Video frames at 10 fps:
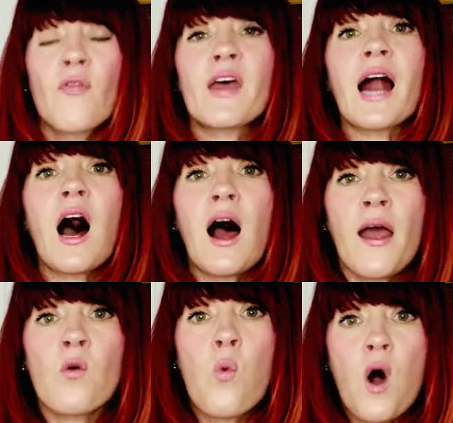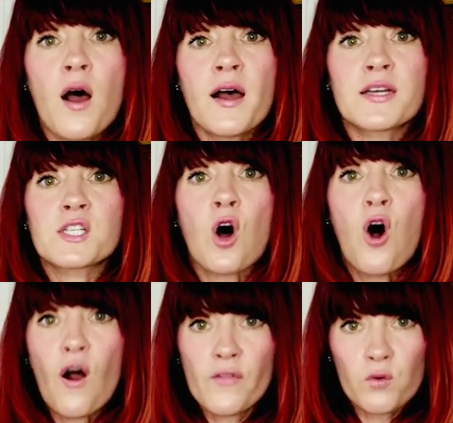that I was
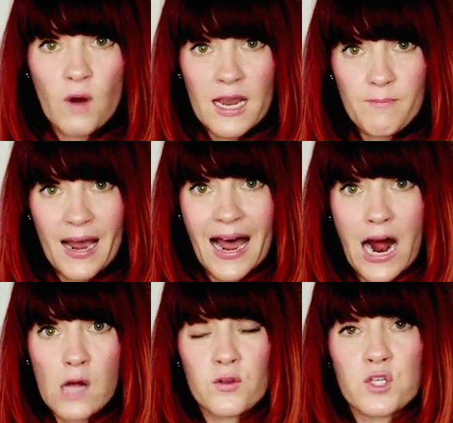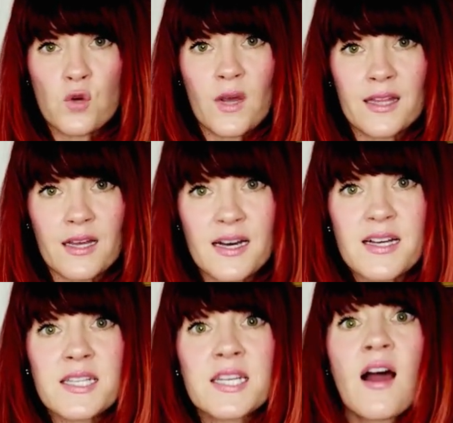on the right path doing
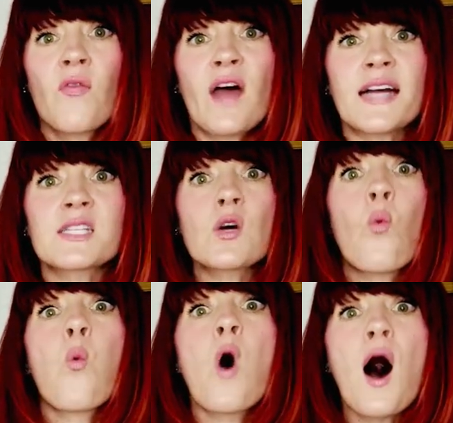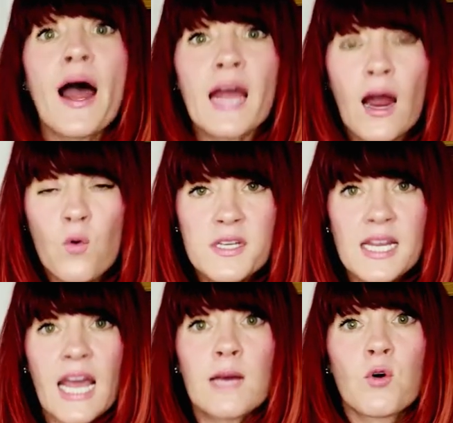this. That's why I
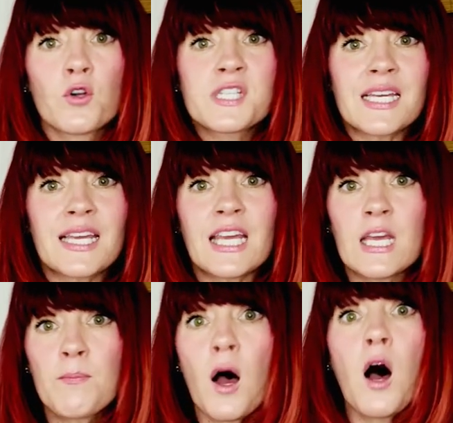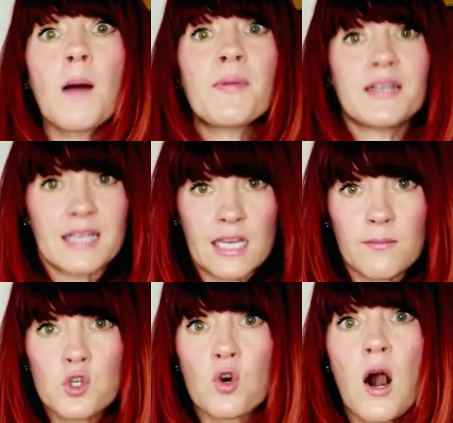was able to keep up and
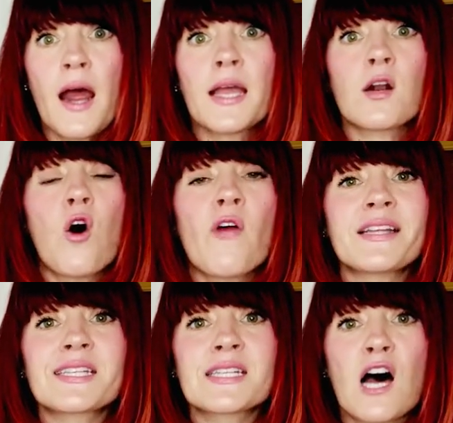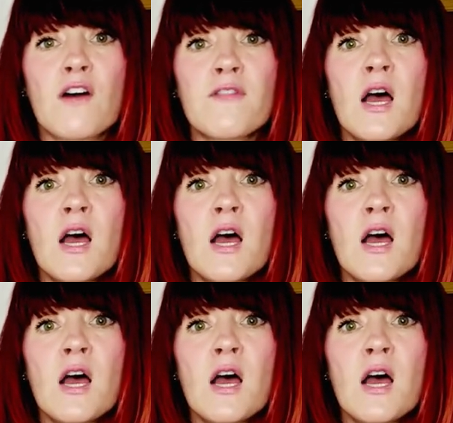keep trying and all that stuff.